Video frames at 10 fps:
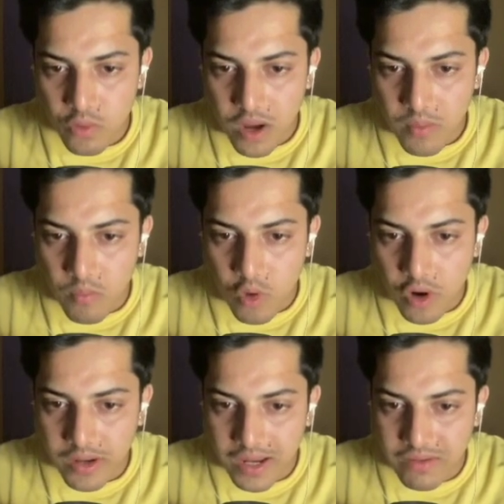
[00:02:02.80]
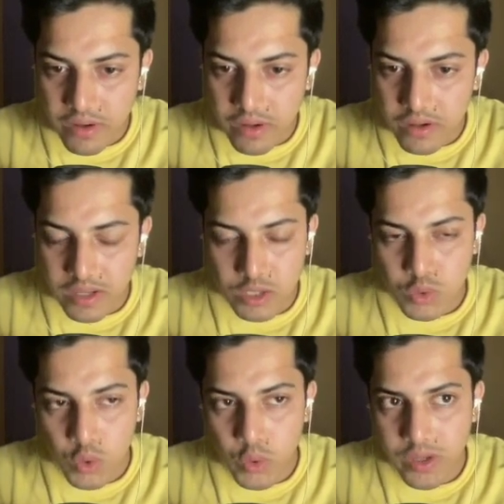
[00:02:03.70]
you have bought
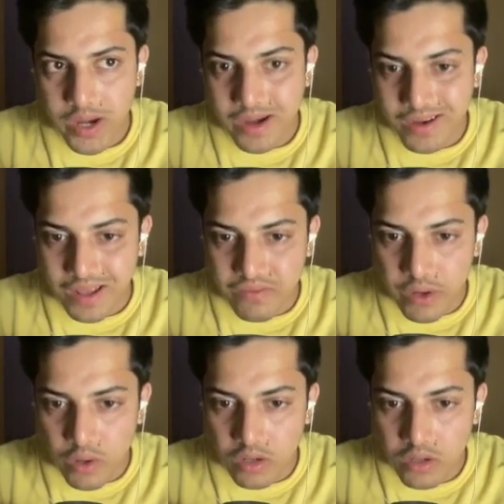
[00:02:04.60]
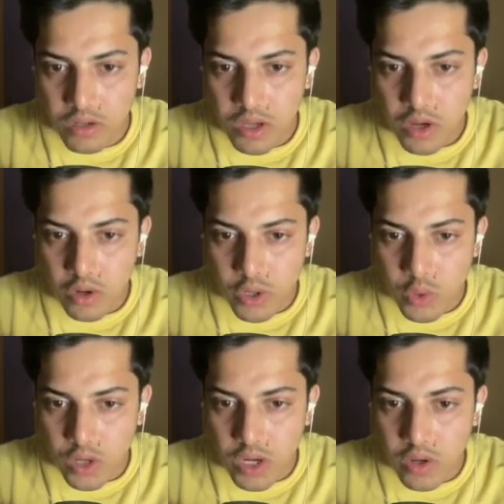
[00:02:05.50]
Sol token at $11 or
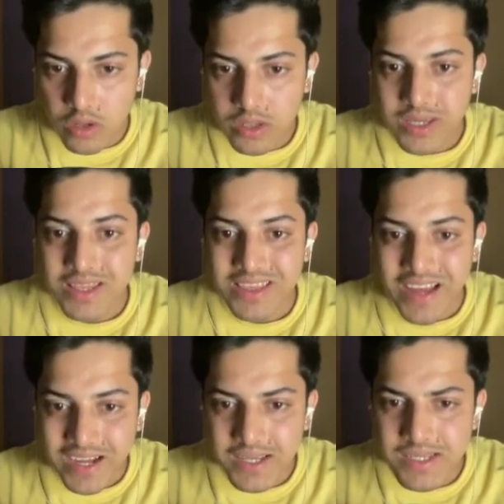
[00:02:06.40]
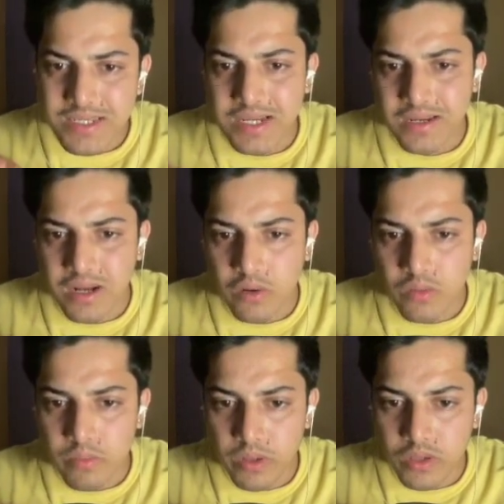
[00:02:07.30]
$12, in that case take it
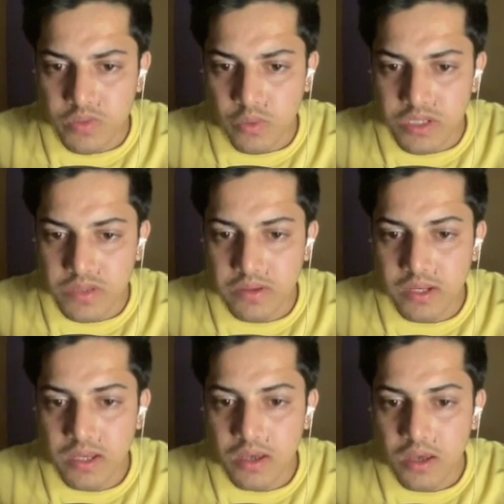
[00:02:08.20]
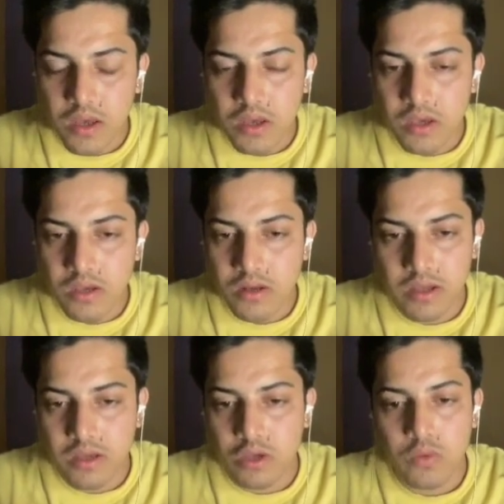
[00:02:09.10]
out, because possibly
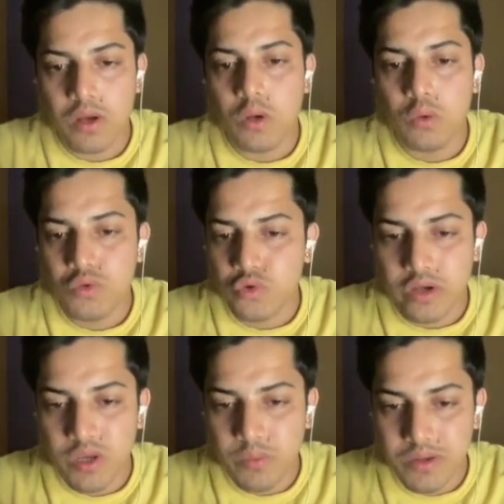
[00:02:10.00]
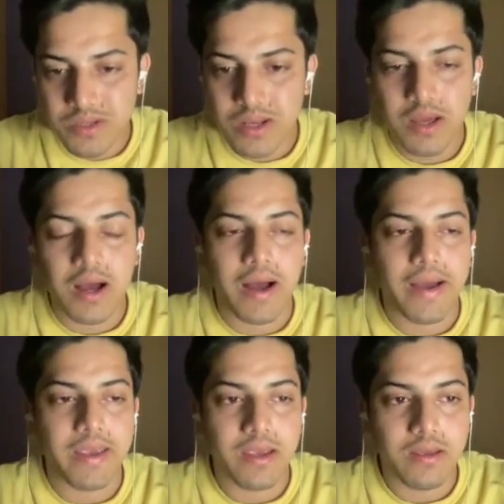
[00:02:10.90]
like you will lose 20%,
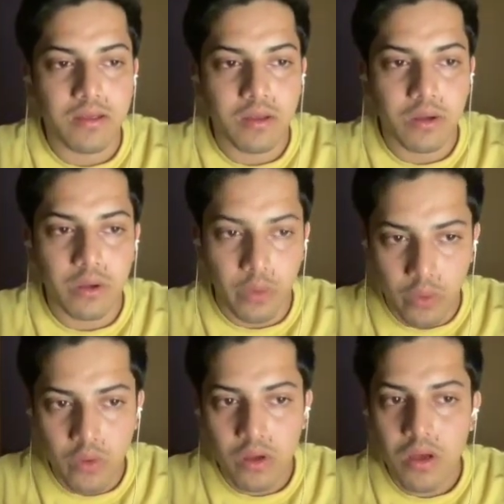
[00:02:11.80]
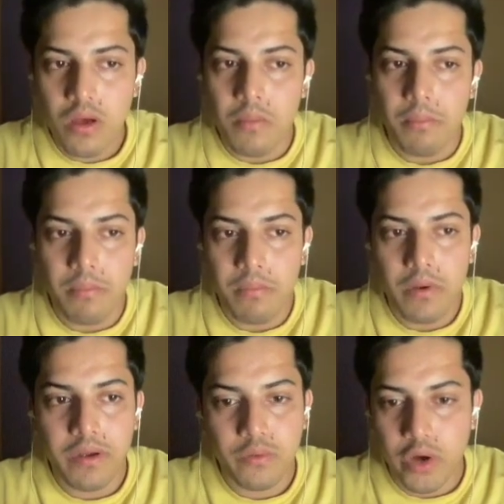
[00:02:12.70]
I know,
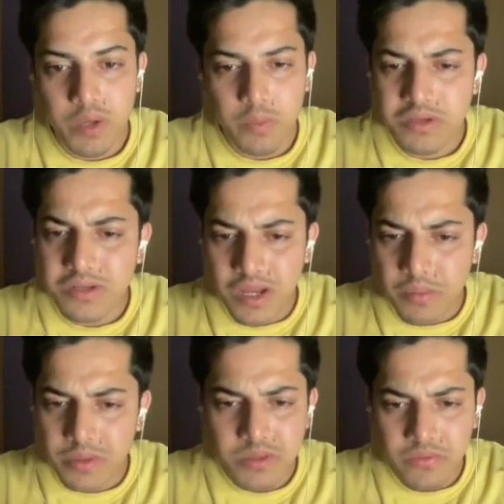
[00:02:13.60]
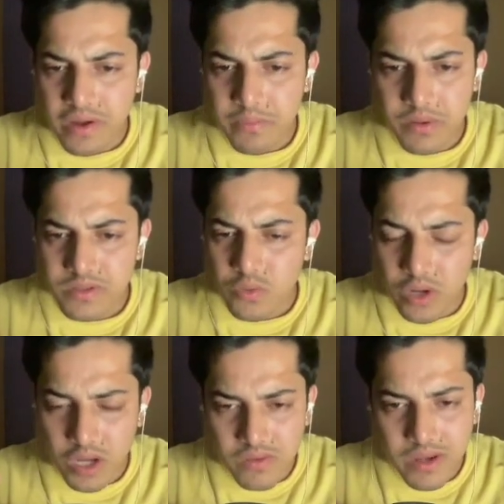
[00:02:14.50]
20%, 10%, 5%,
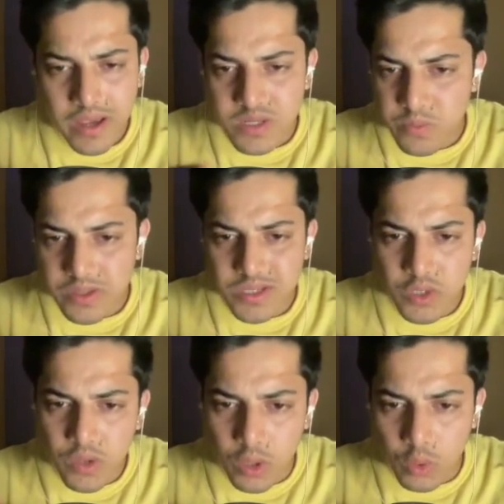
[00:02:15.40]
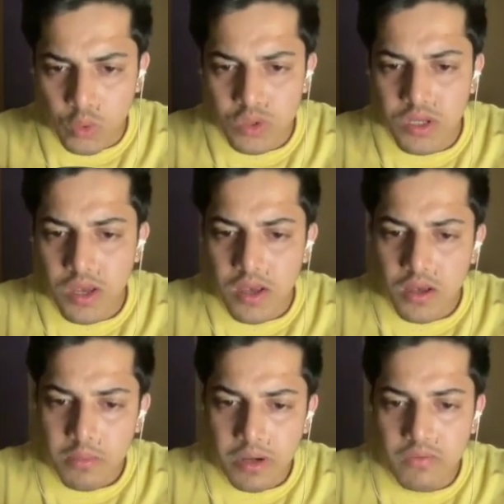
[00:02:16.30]
whatever X percent you will lose.
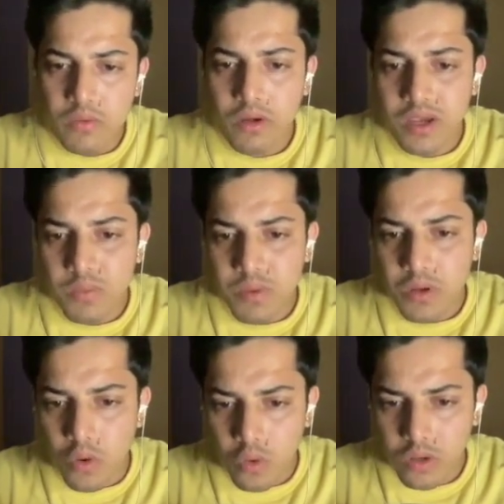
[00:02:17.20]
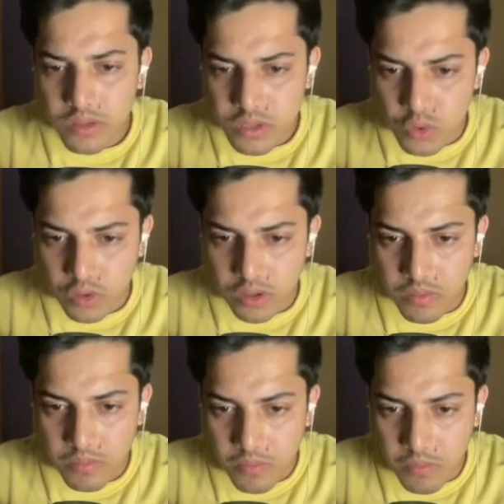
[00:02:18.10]
But if you keep in hold this
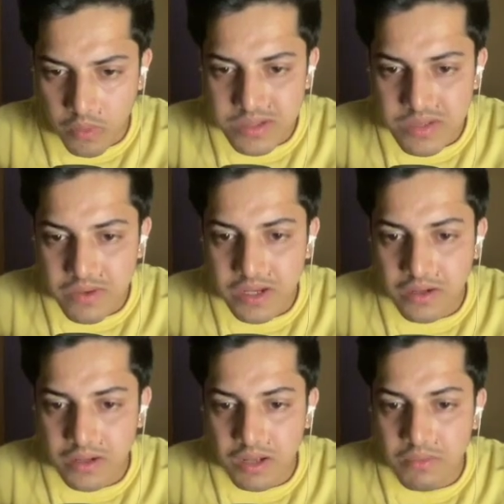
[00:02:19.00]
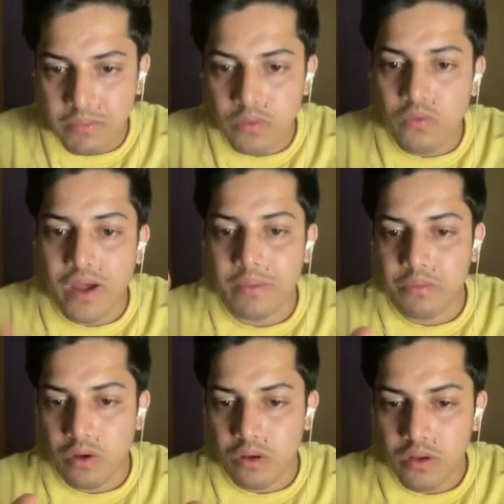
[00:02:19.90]
token, possibly it will come up to
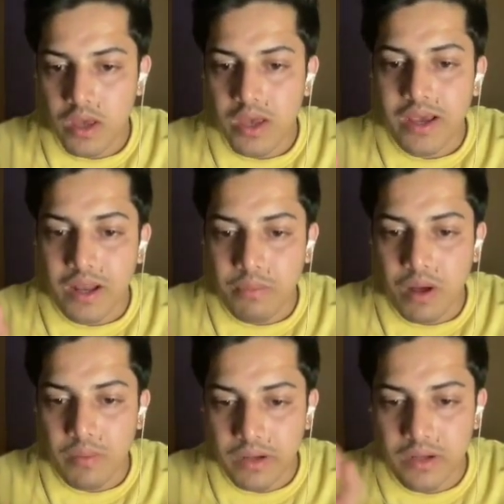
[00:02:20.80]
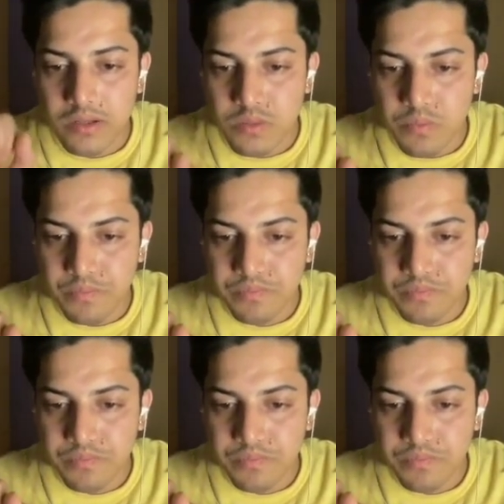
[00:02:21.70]
$5 in upcoming days.